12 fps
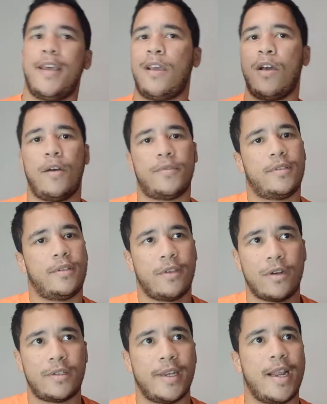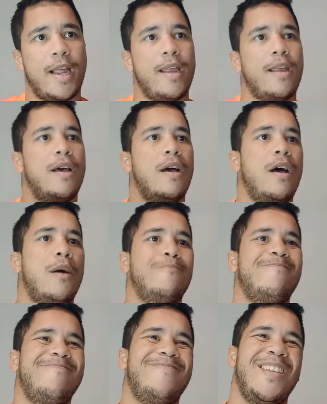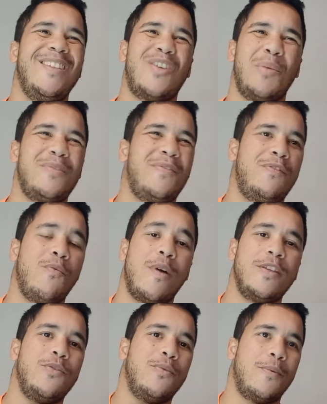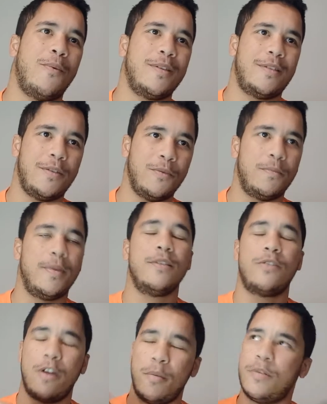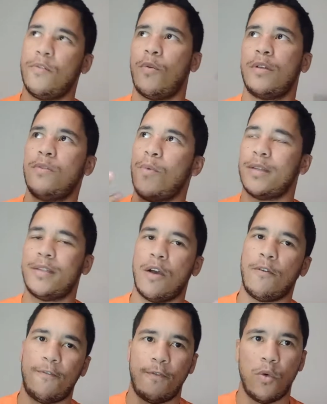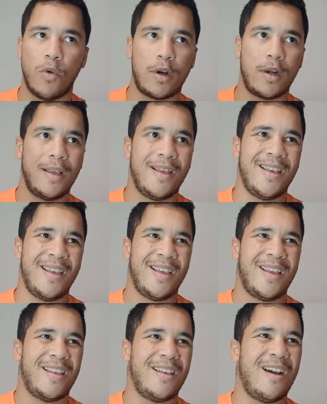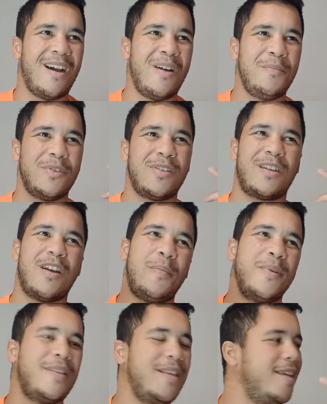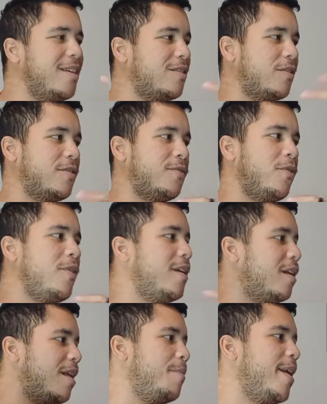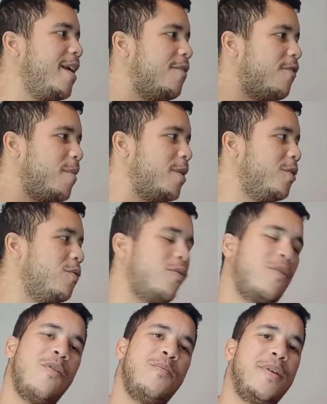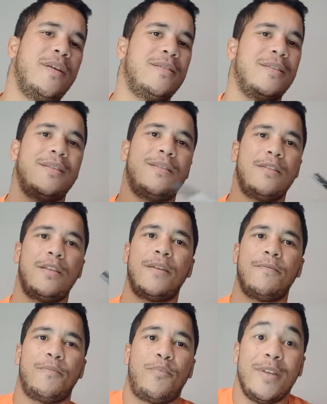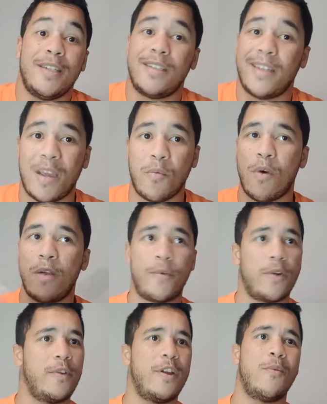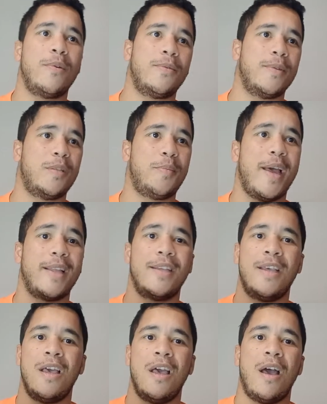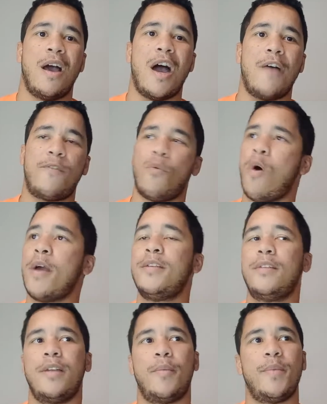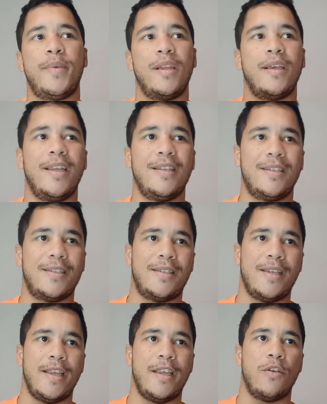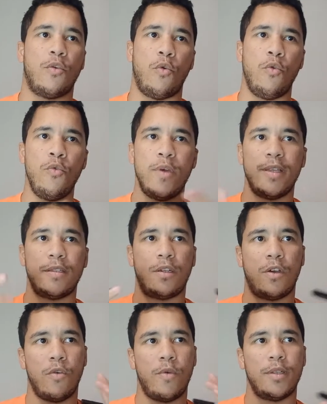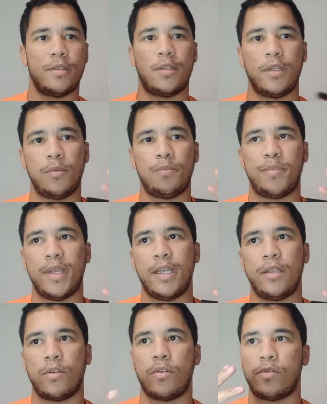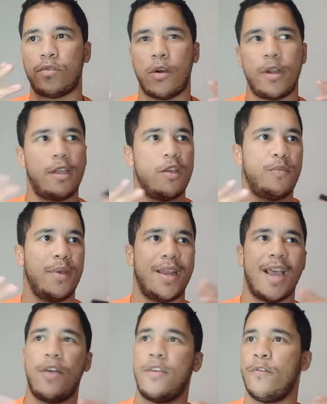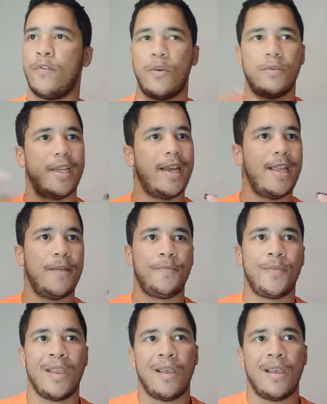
kickoffs Thursday night. In terms of what to watch out for, there's a couple of things. There's very limited information overall because it's the preseason game one. We don't really know what to expect. For Washington, I'm going to be looking to see who is going to be their starting QB and how they rotate it.